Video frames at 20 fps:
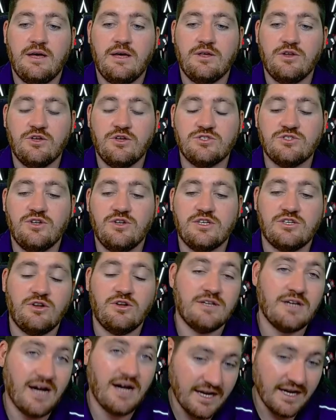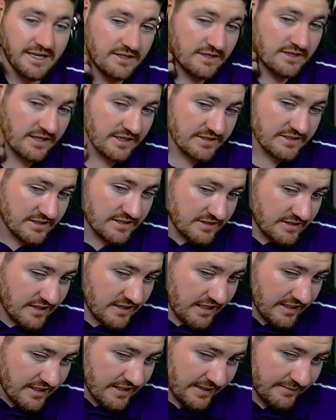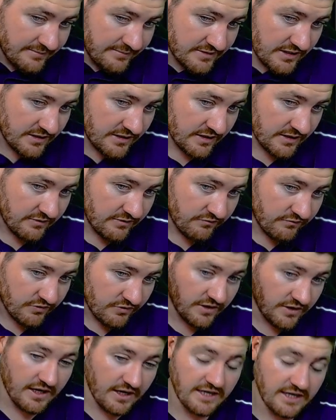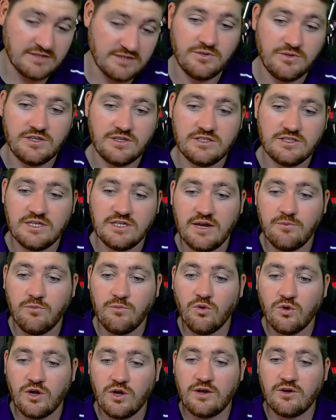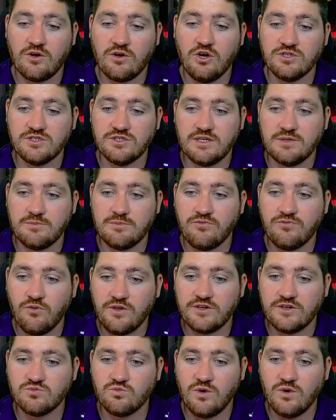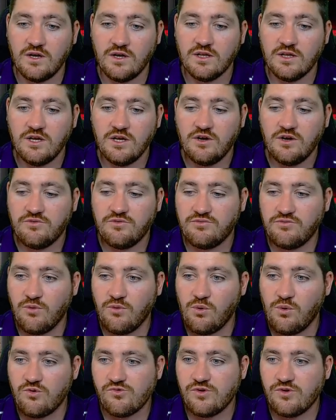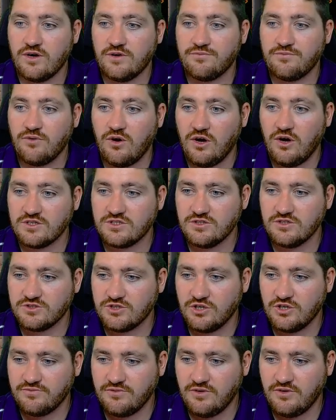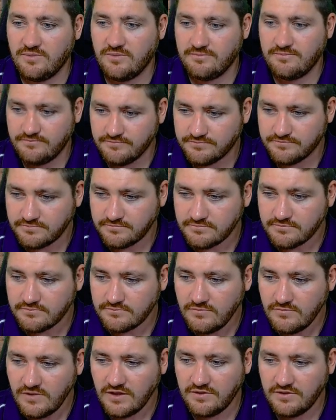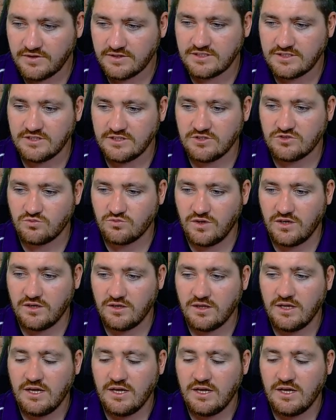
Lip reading: So he's got 9. It's 9 games in for the United, but he had more goals I think before that as well for Arsenal so far this season as well.